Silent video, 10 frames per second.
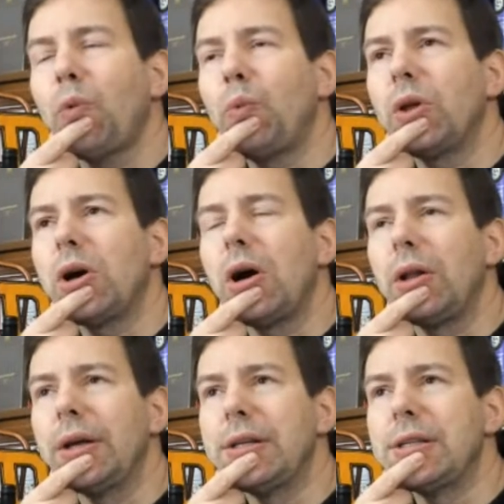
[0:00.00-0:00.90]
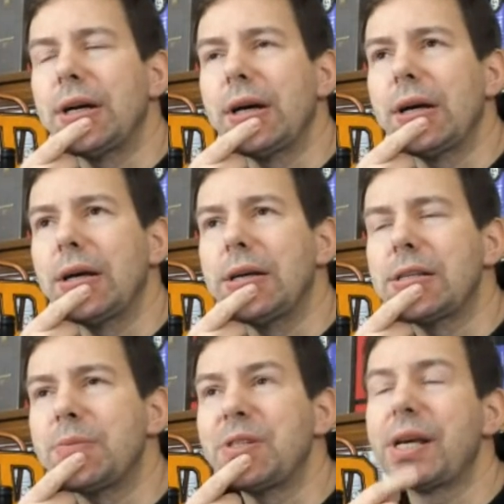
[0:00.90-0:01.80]
we'll call it
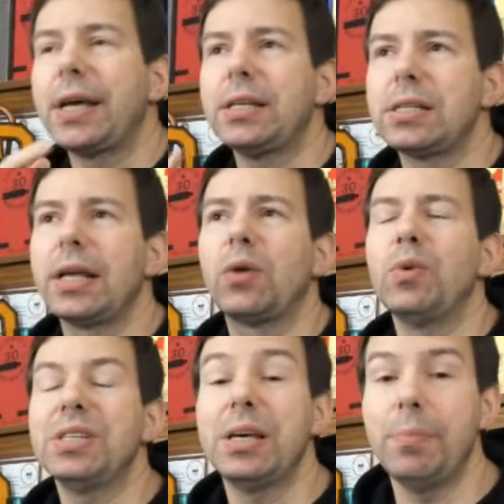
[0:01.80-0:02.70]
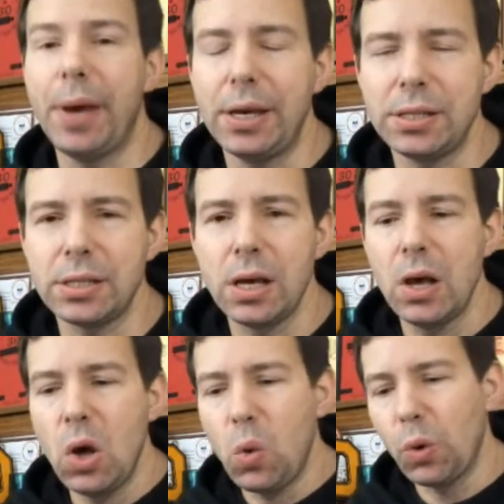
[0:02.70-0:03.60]
some sites like Whiskey Base,
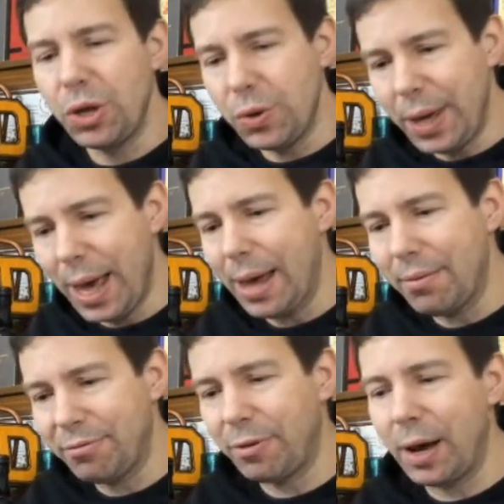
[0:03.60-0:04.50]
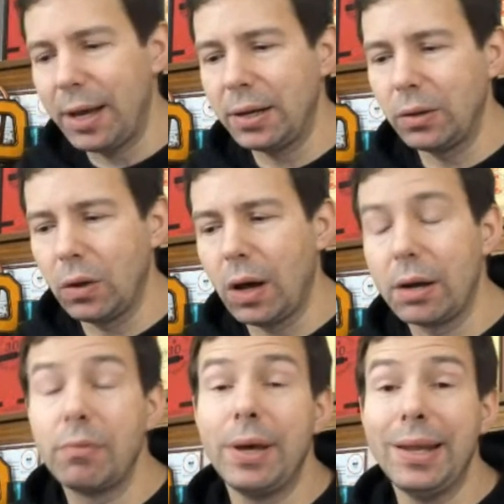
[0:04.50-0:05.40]
where you can find a lot
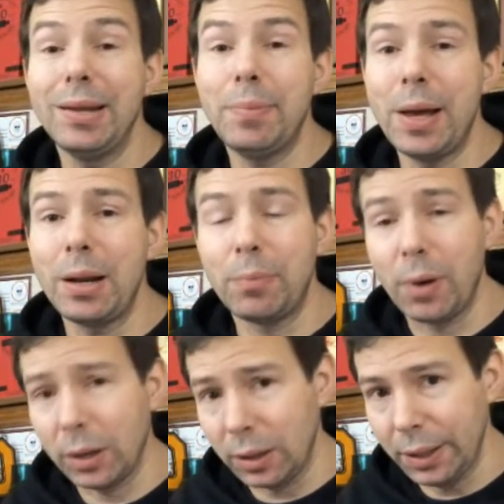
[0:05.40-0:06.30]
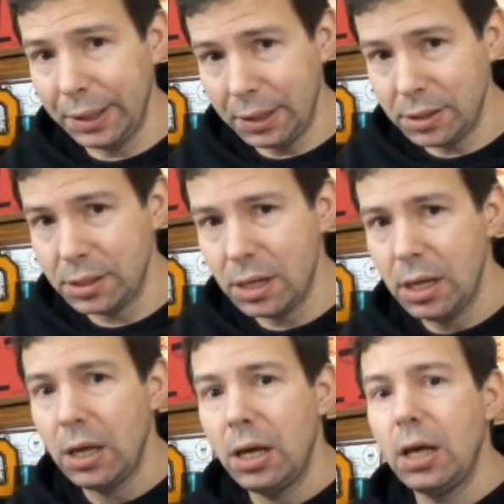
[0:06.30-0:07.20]
of independent bottlings
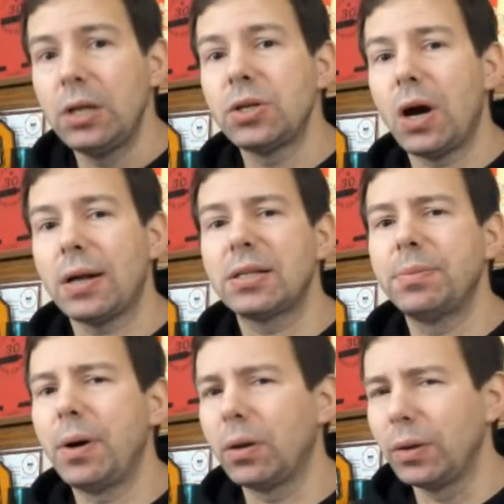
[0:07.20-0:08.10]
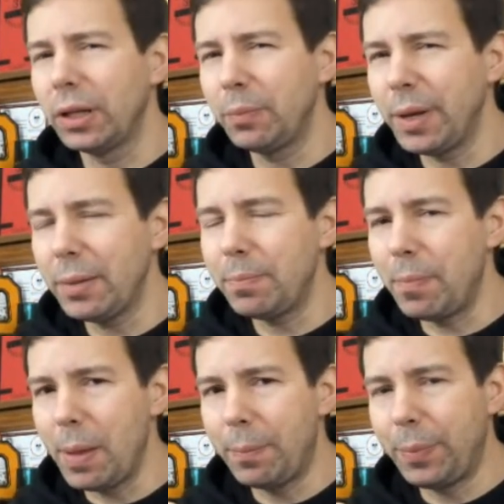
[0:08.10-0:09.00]
talked about a little bit,
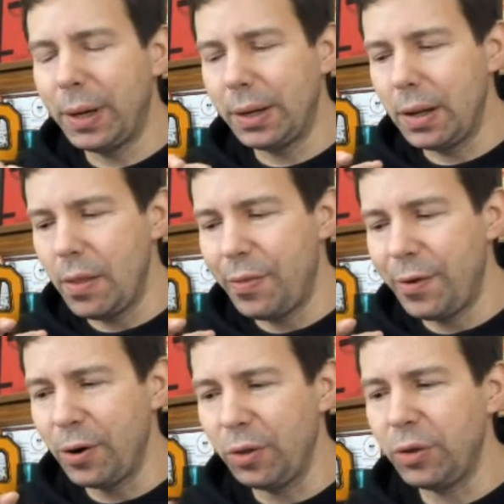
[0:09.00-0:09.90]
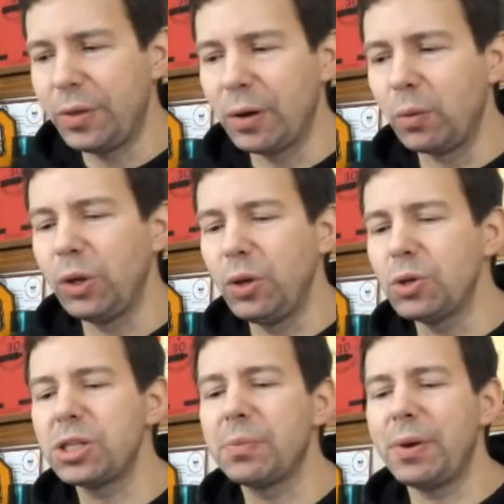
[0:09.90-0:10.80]
but there will
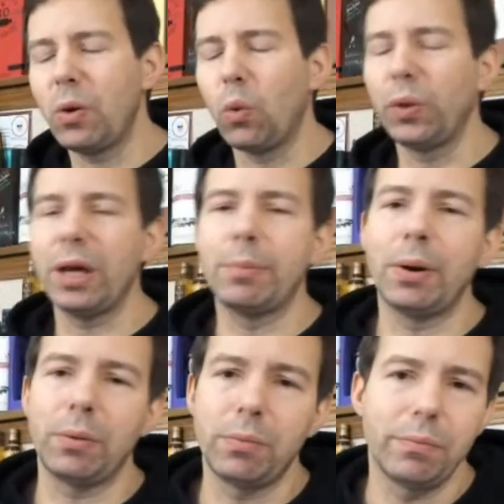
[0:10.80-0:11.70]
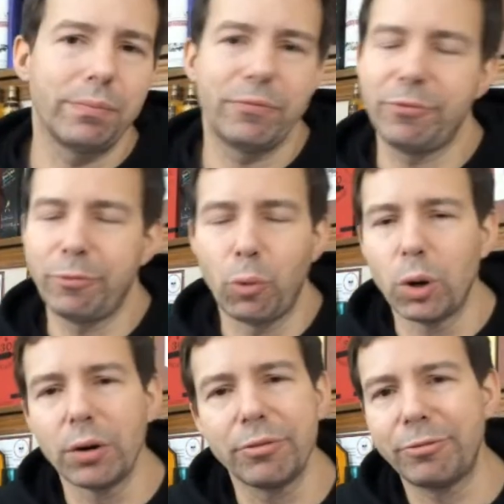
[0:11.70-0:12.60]
usually be only about
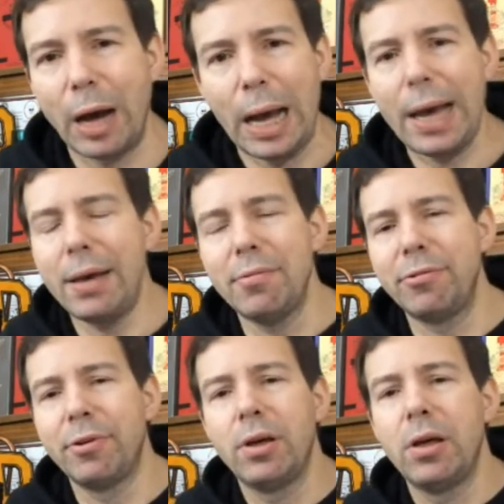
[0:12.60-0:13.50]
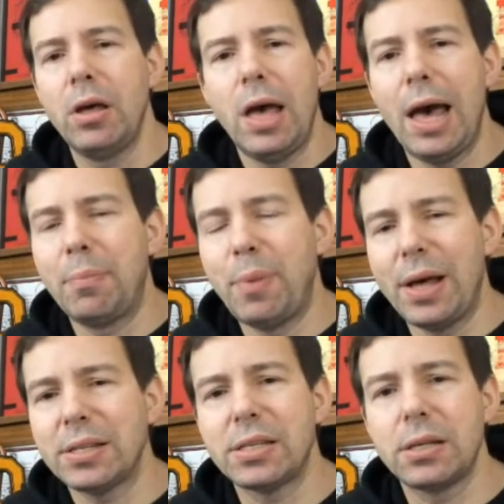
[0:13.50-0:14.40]
four or five, at
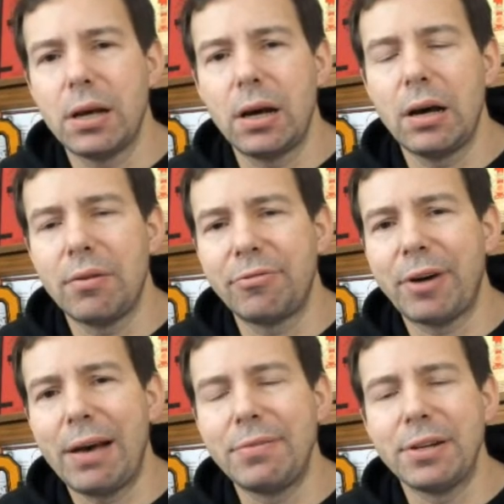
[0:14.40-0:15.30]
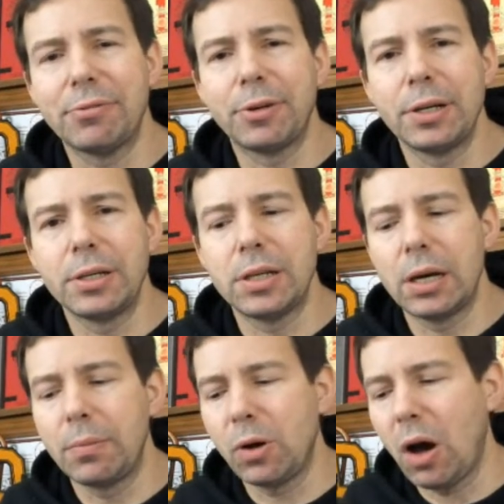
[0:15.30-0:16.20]
best, five different
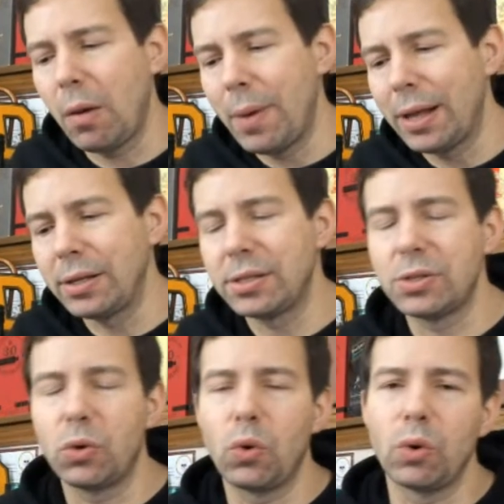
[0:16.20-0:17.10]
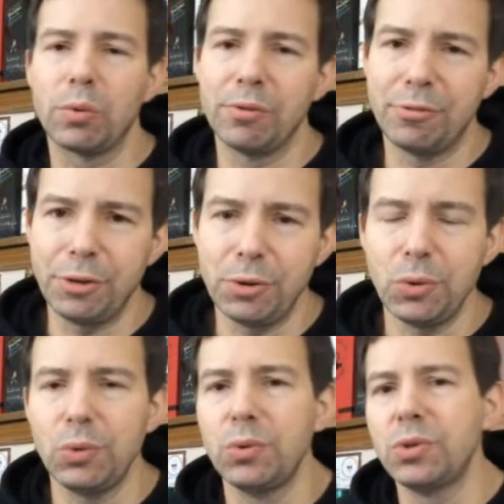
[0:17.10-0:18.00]
comments or
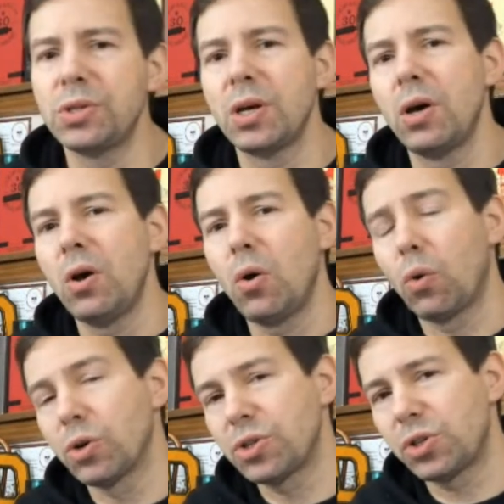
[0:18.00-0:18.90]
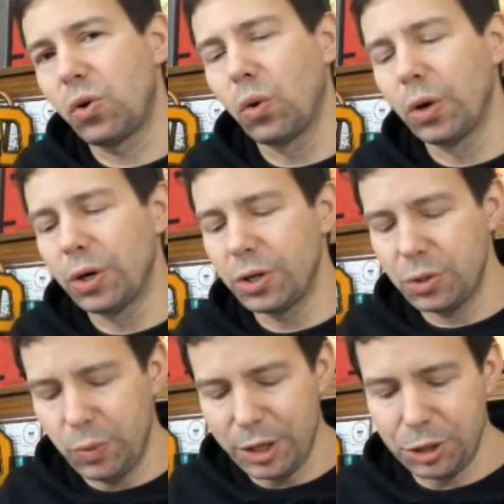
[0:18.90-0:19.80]
reviews or
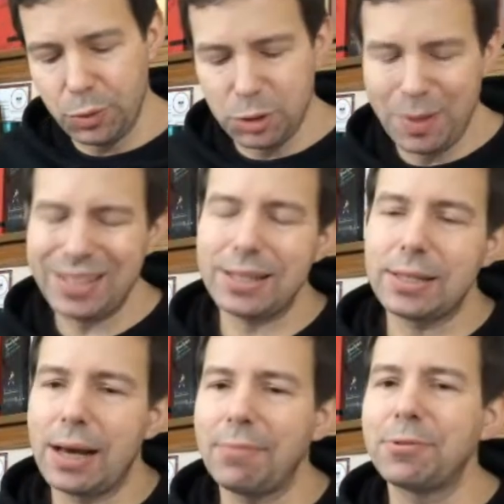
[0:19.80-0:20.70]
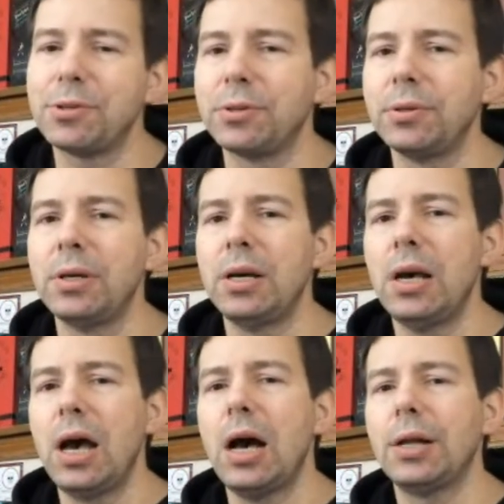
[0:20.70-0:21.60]
scores, which makes it tough to
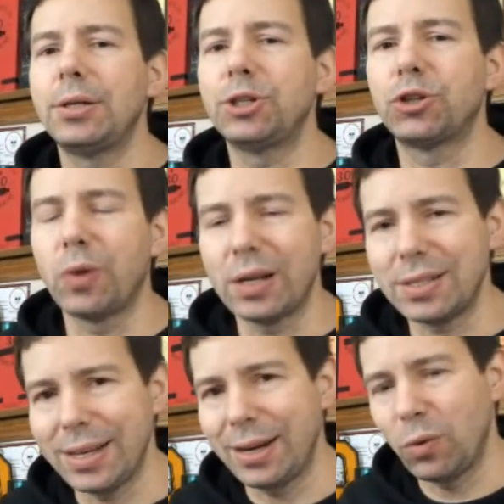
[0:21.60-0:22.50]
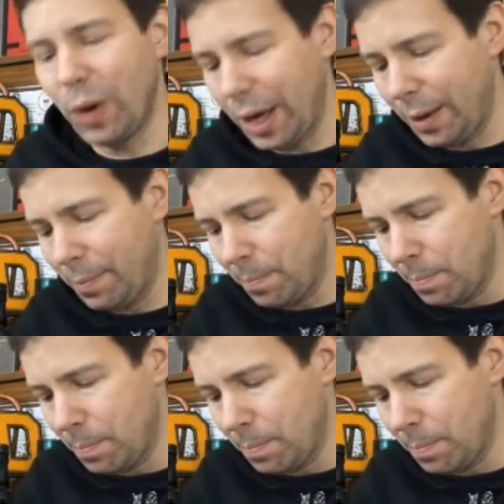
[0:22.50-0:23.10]
trust in a way.